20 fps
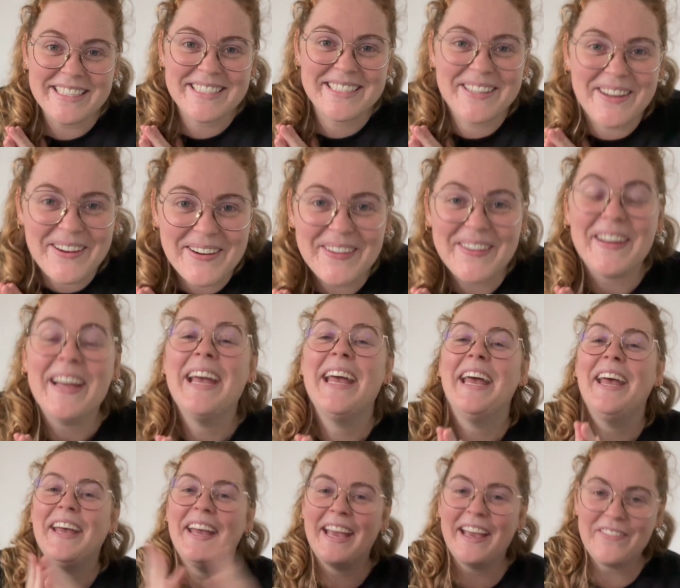So
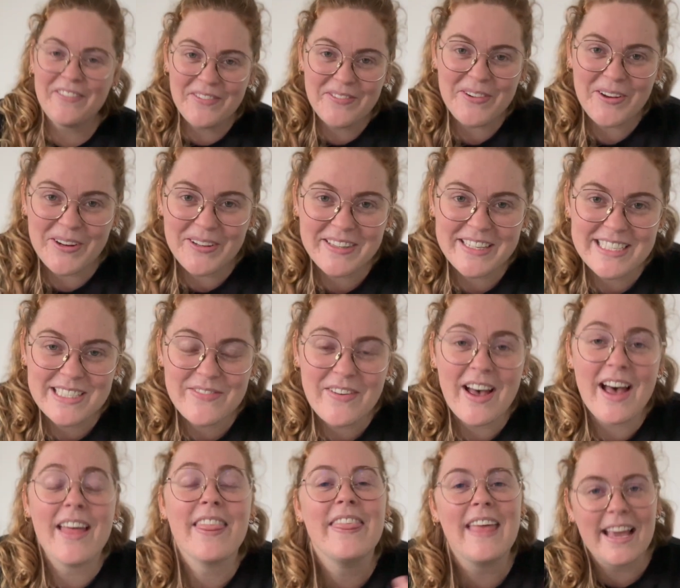if you've gotten this
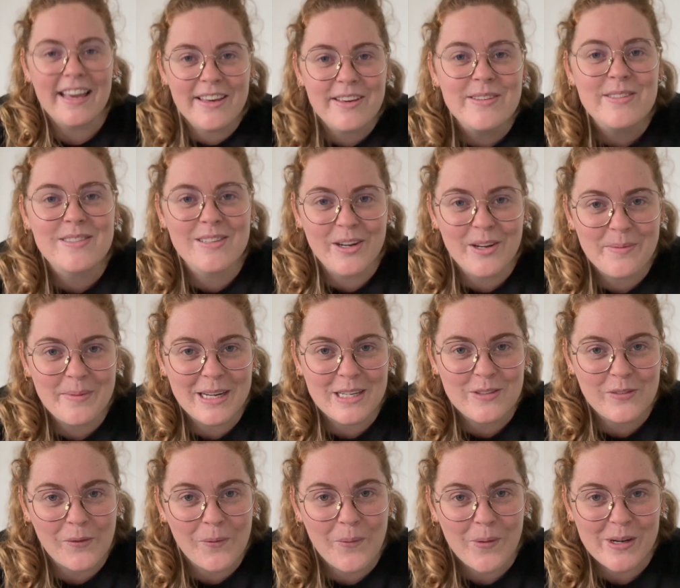far, thank you so
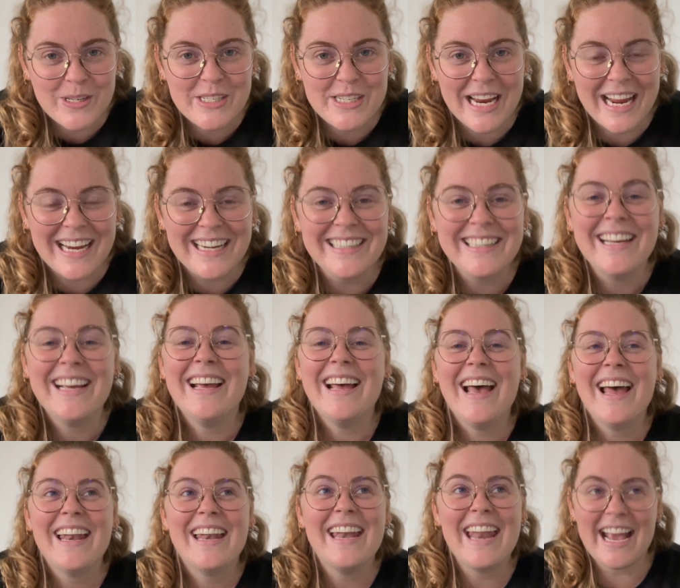much for watching.
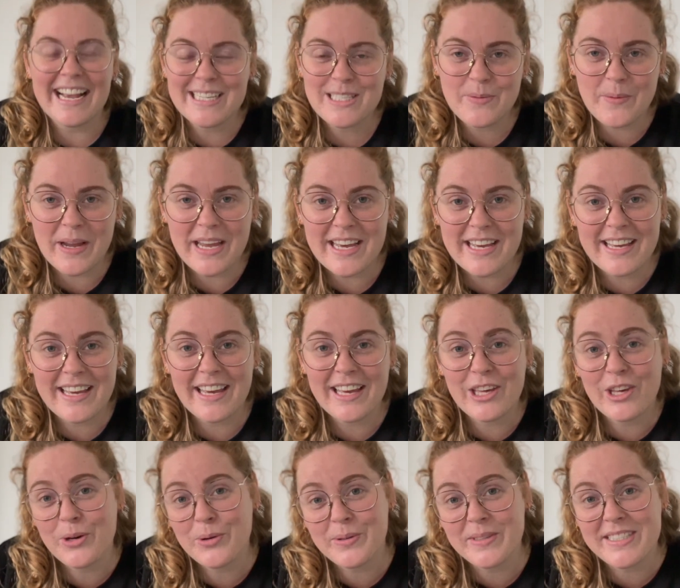Next week,
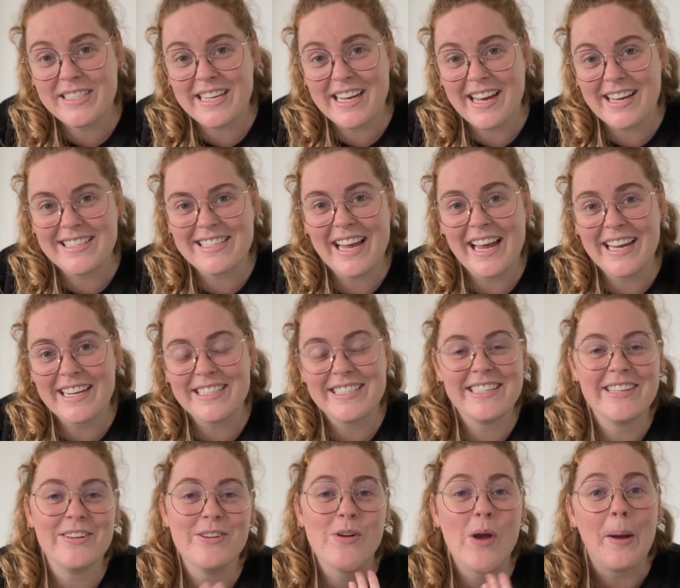you will see us head
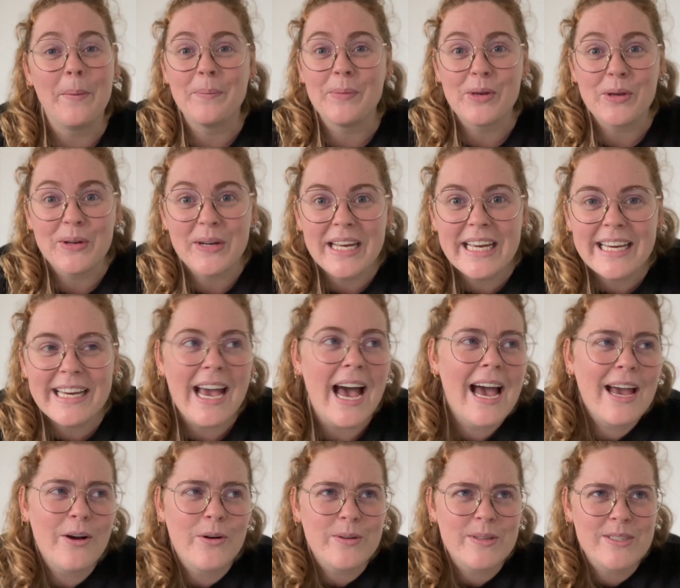to Munich.
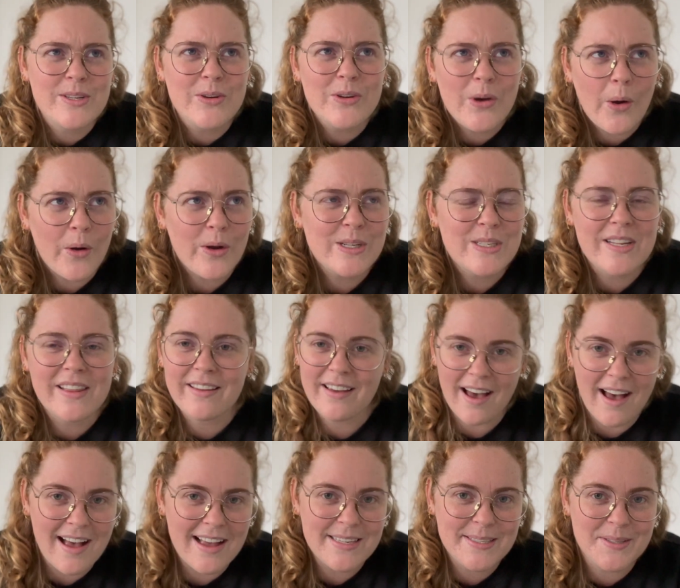I also go to the
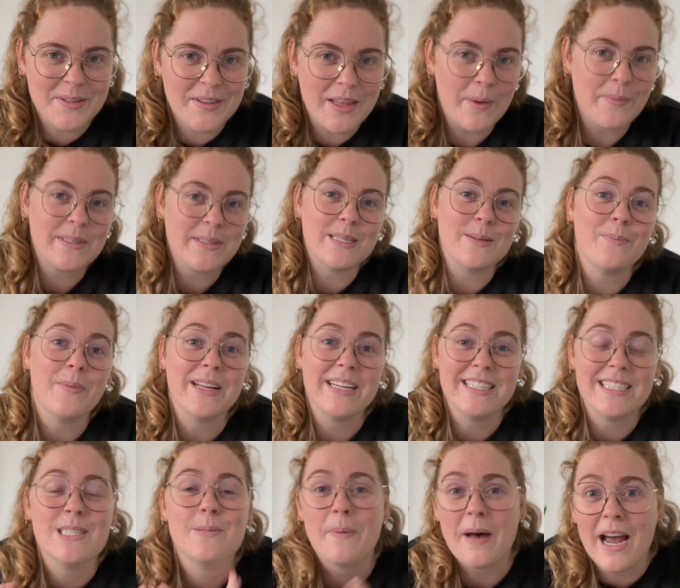castle that was
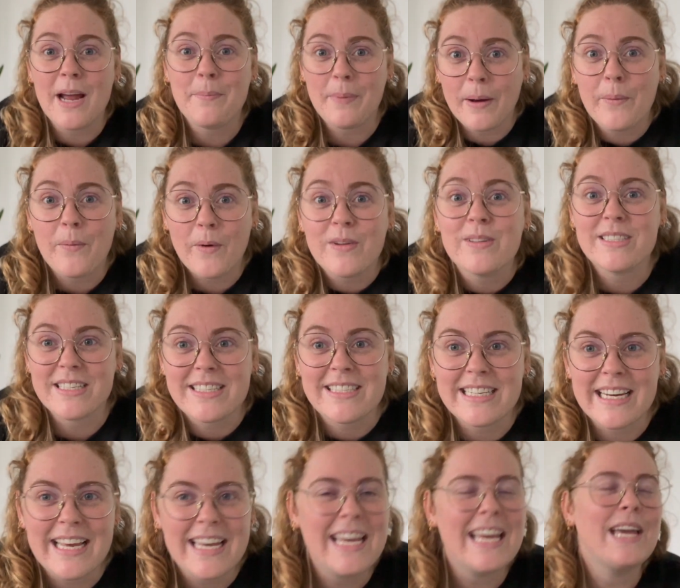inspired by Walt
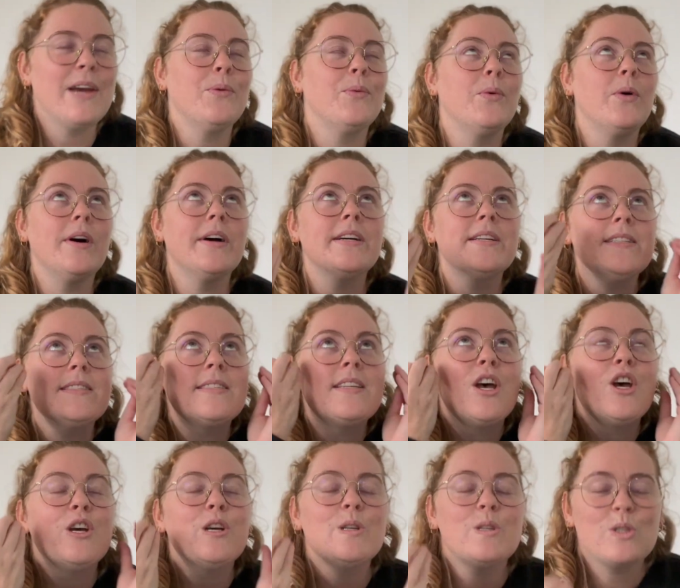Disney. It was
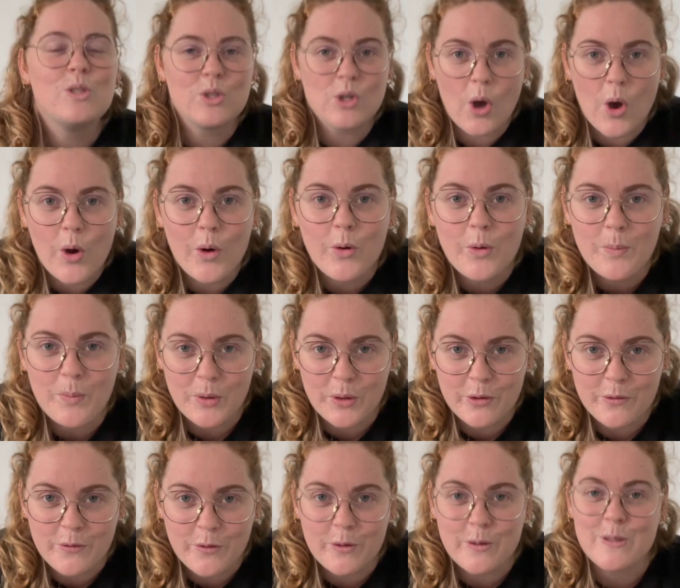so
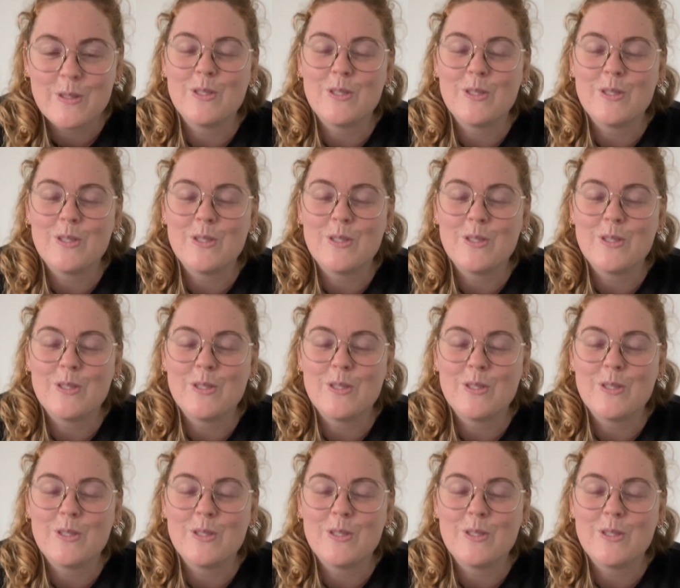beautiful.